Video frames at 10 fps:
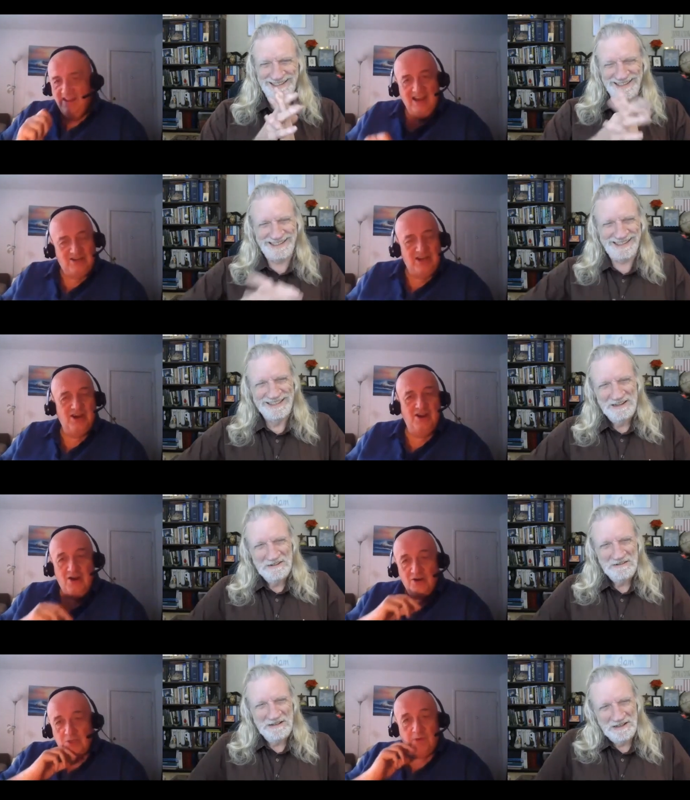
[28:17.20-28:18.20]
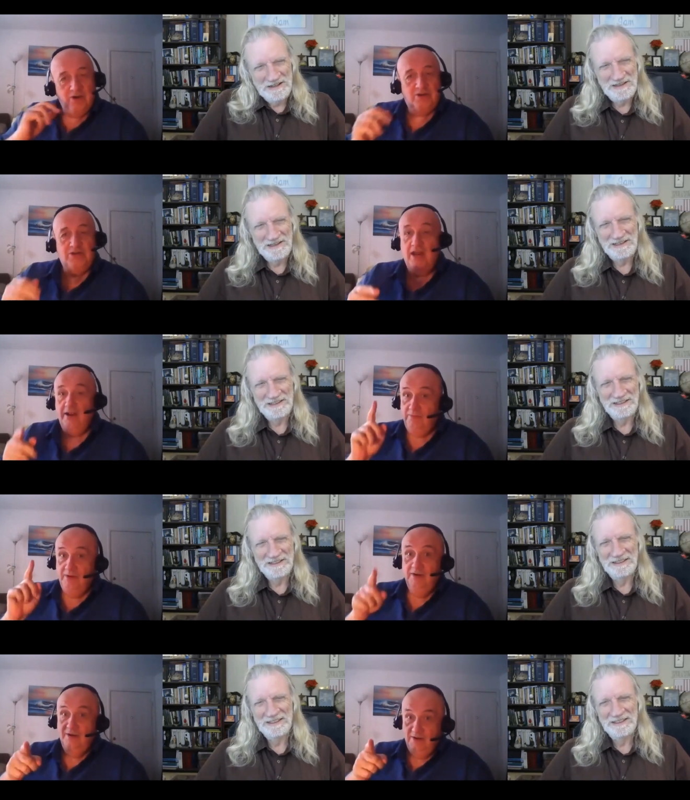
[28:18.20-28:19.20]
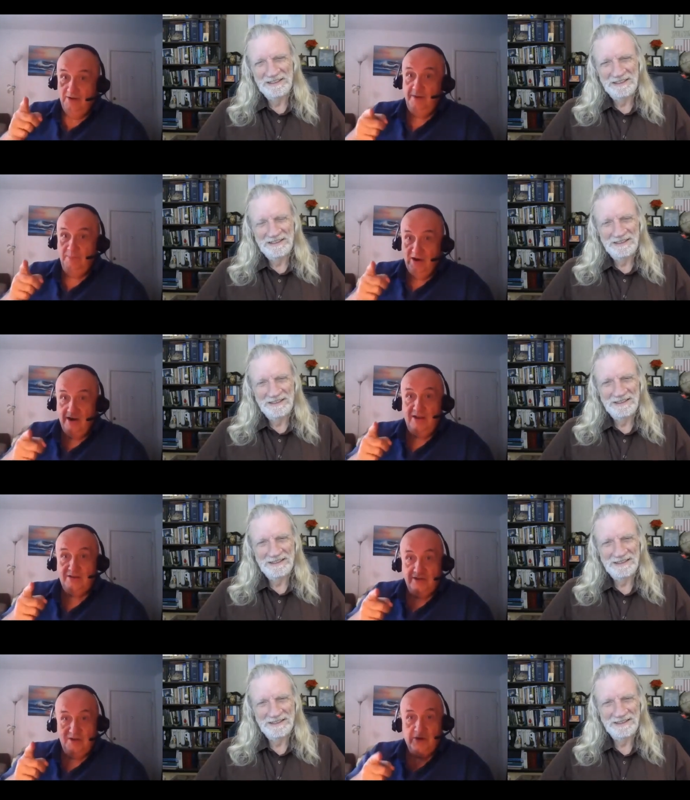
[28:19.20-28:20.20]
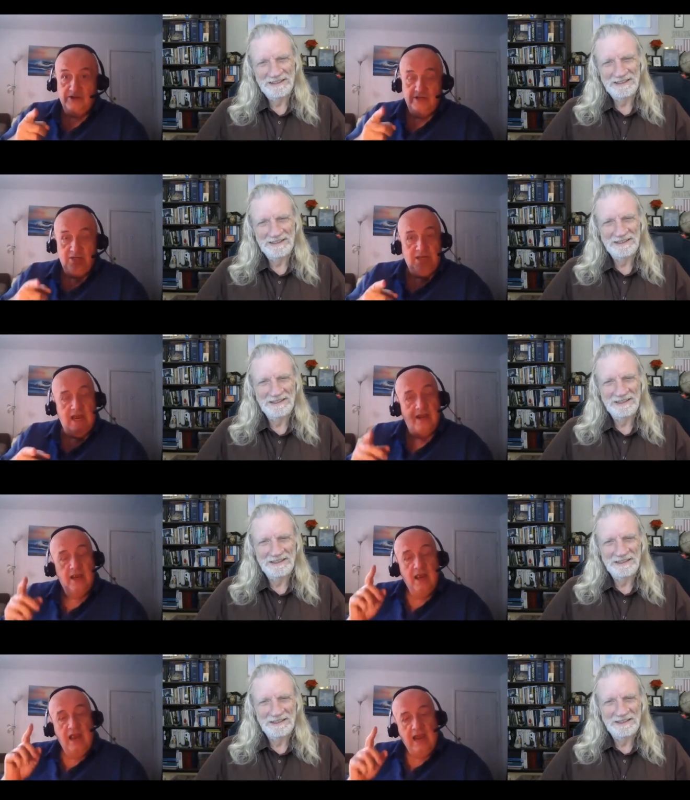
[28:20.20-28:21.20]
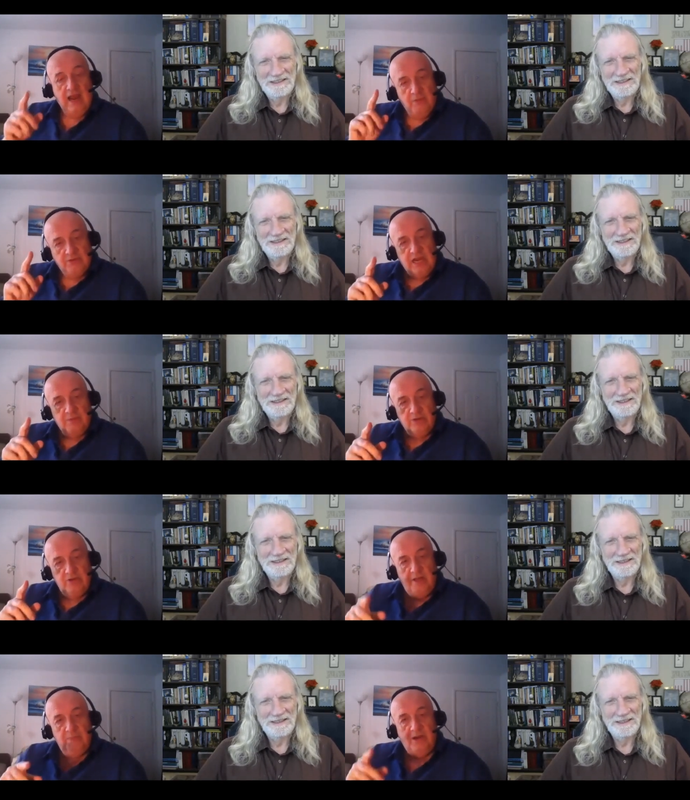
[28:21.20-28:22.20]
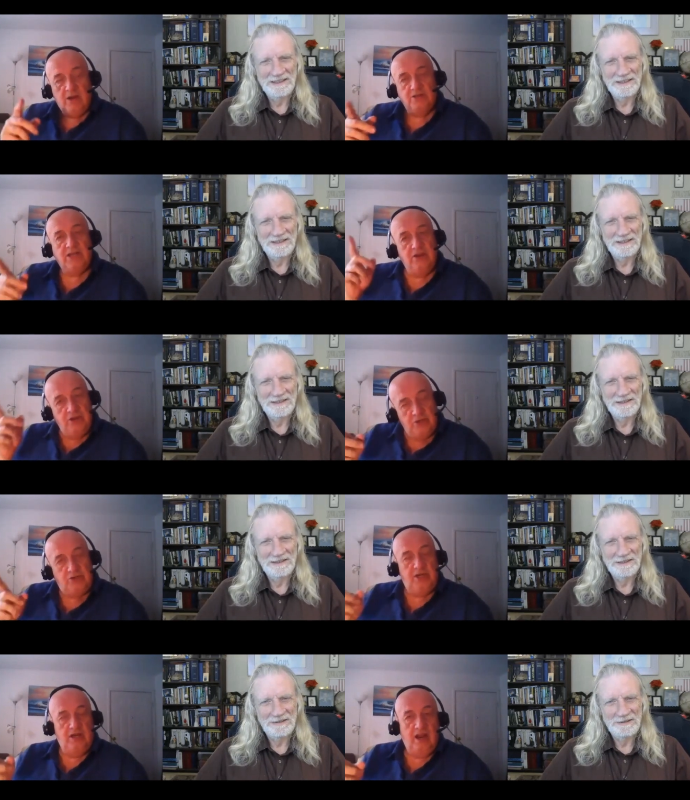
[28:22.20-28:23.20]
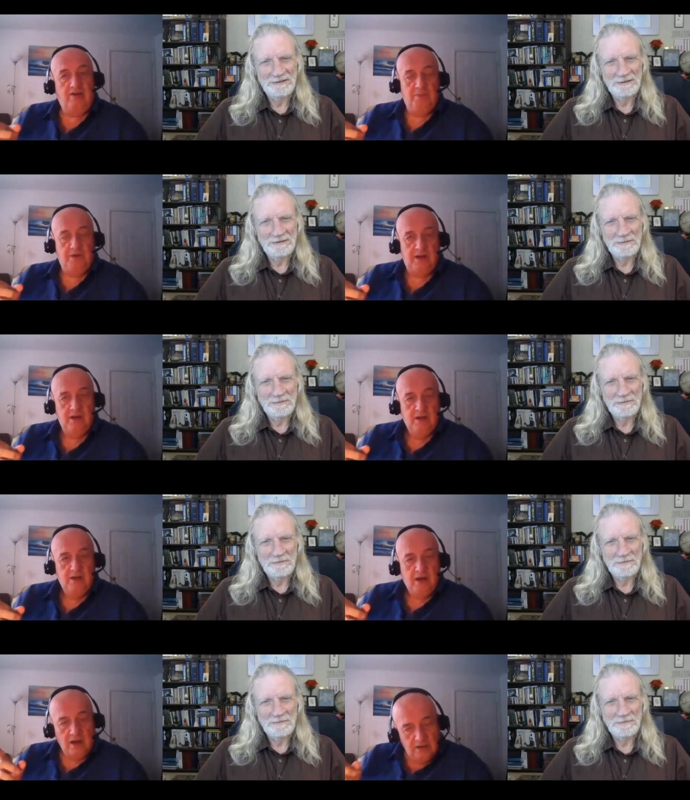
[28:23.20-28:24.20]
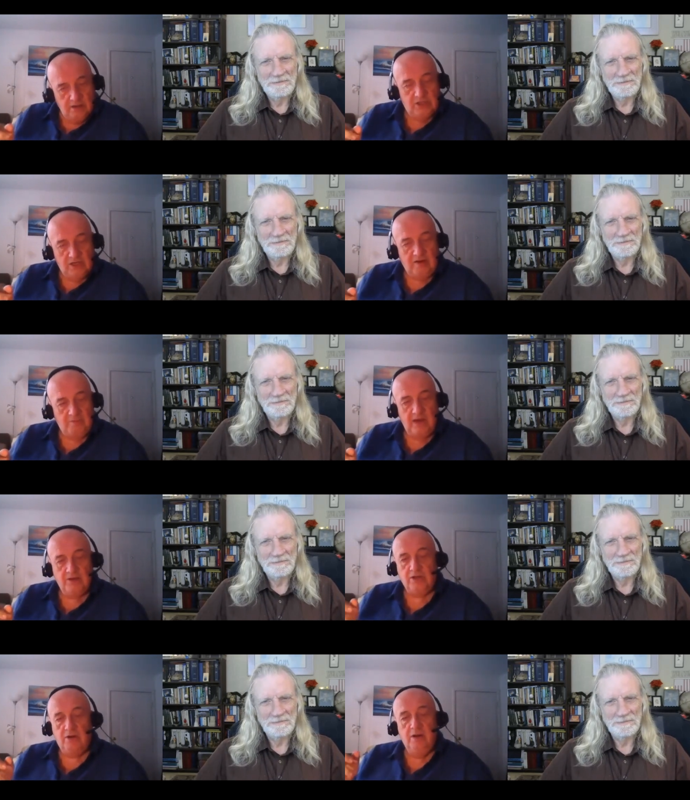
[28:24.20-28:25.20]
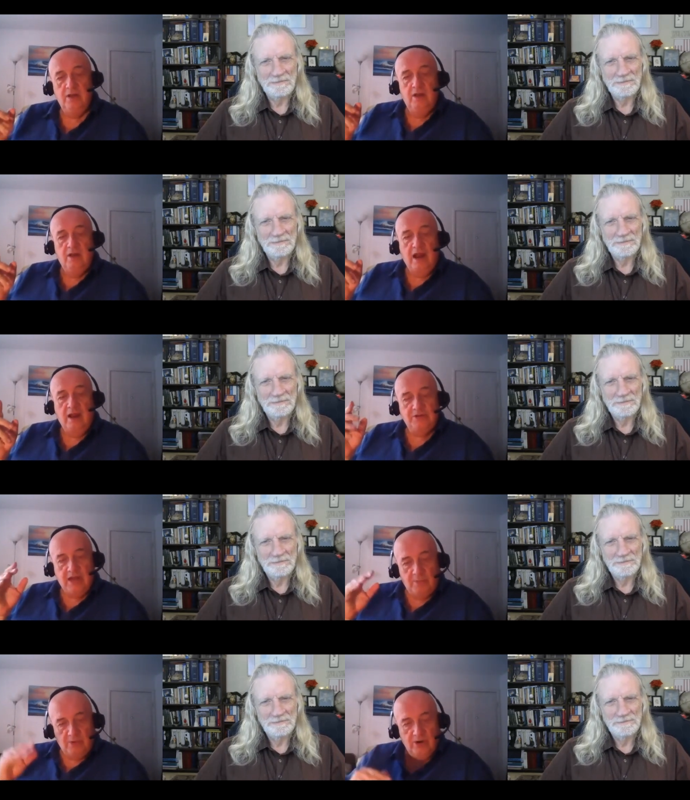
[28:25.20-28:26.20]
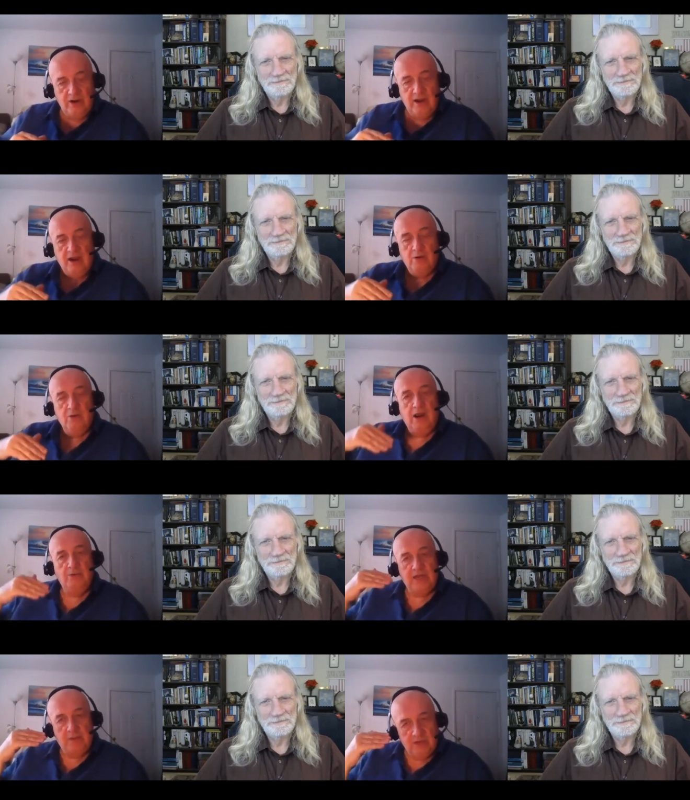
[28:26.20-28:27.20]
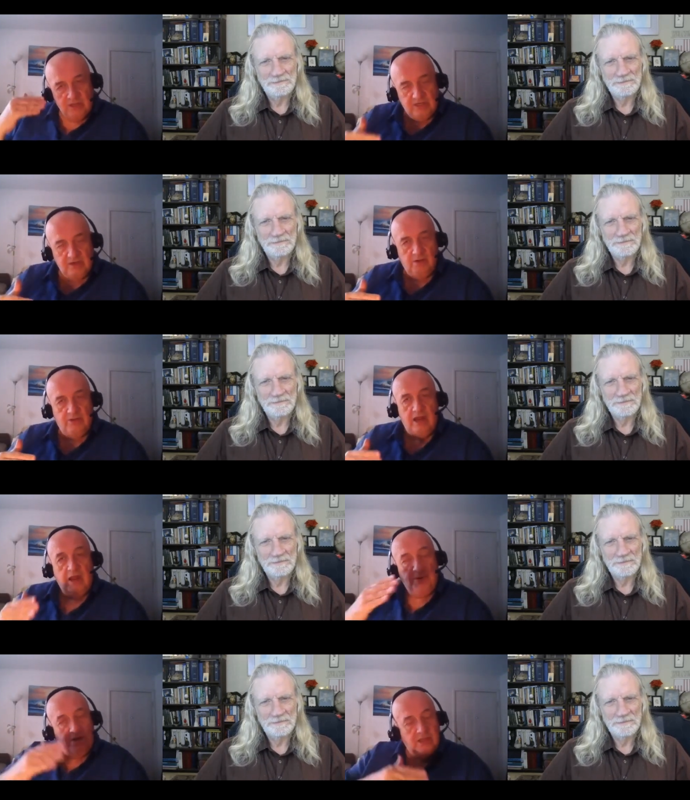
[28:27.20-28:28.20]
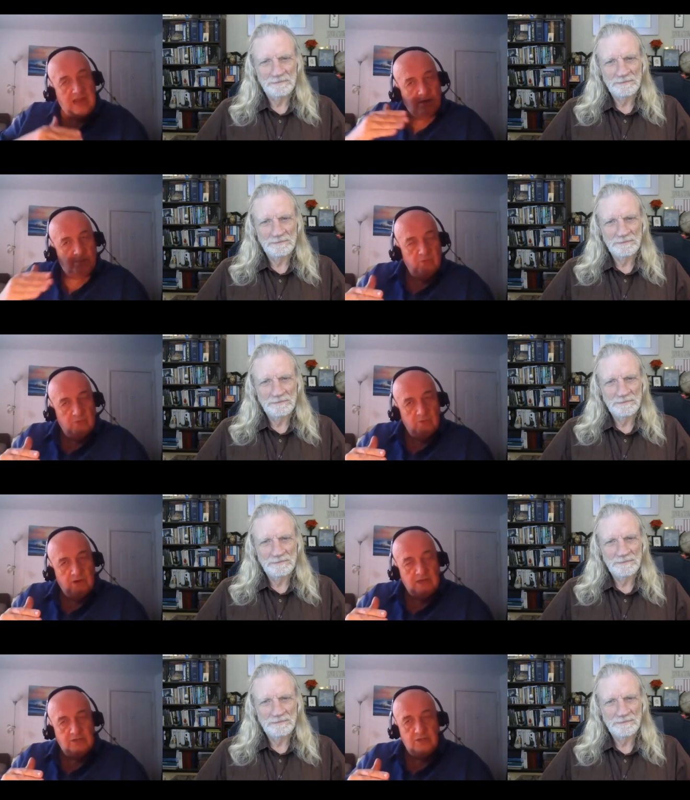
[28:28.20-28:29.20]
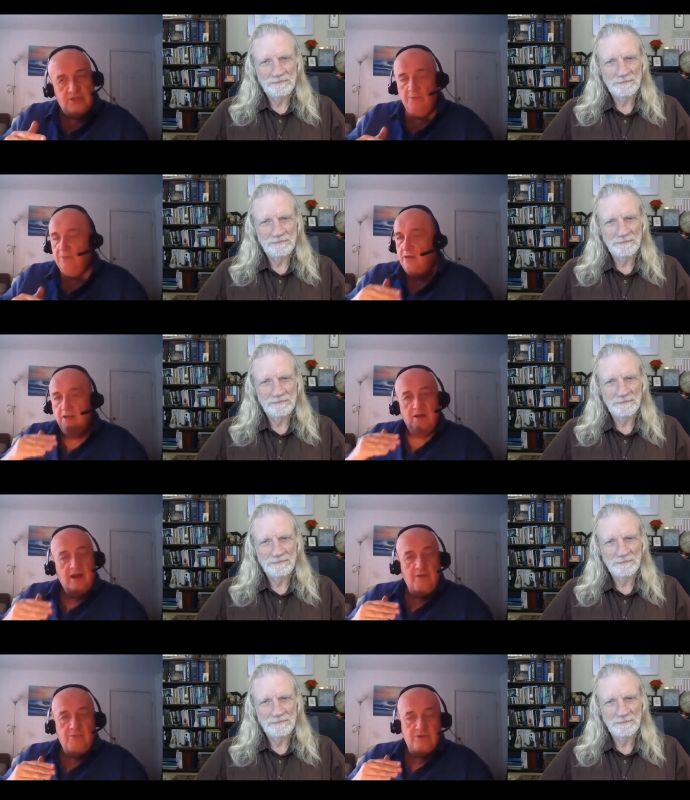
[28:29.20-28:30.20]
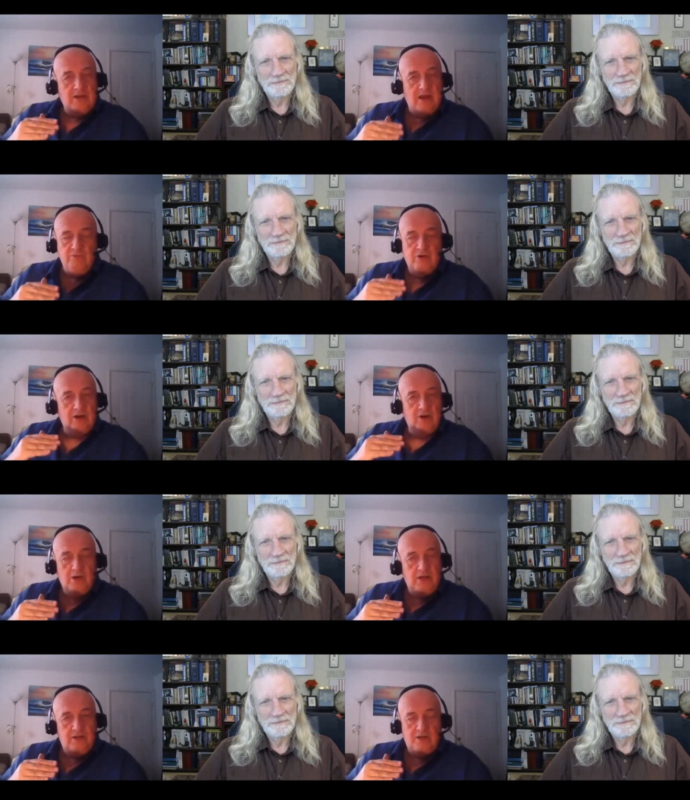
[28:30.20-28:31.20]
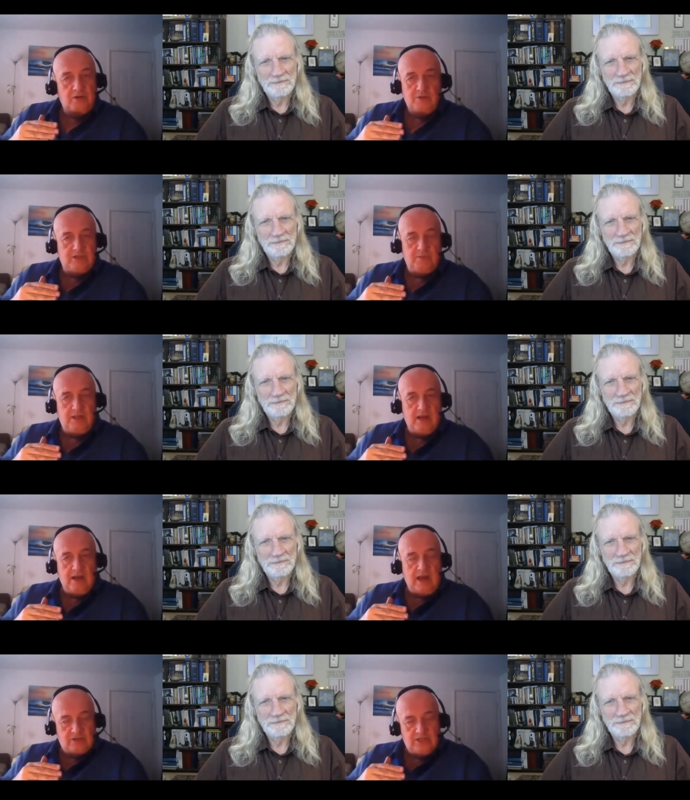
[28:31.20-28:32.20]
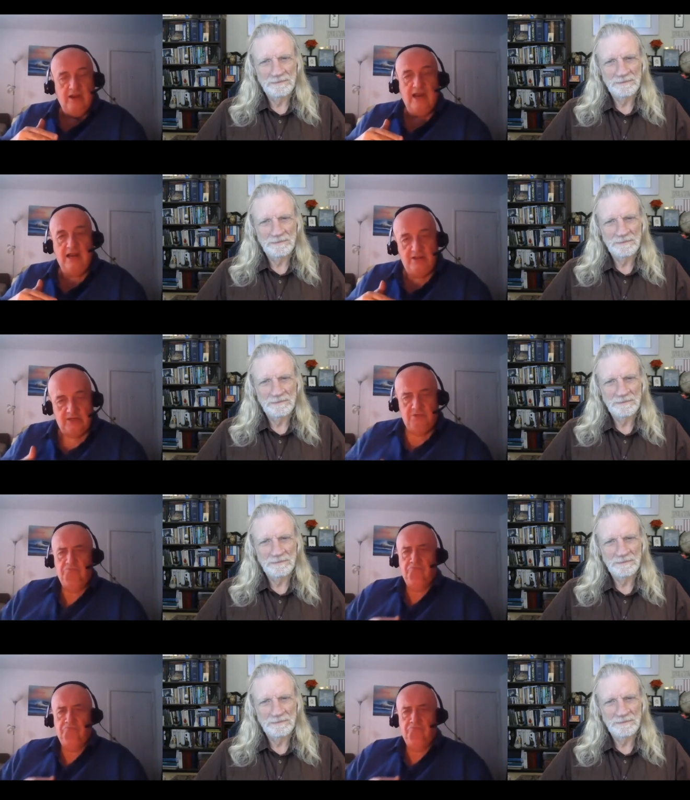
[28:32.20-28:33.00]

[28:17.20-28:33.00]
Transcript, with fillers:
Speaker 1: the next thing you know, Spirit's saying, You better listen to what she's saying. And I was able to do that because I knew she loved me. I knew she loved me. So I was at a point now where I was able to deal with that. Up until that relationship, I was not really willing to deal with some of that. I still had this,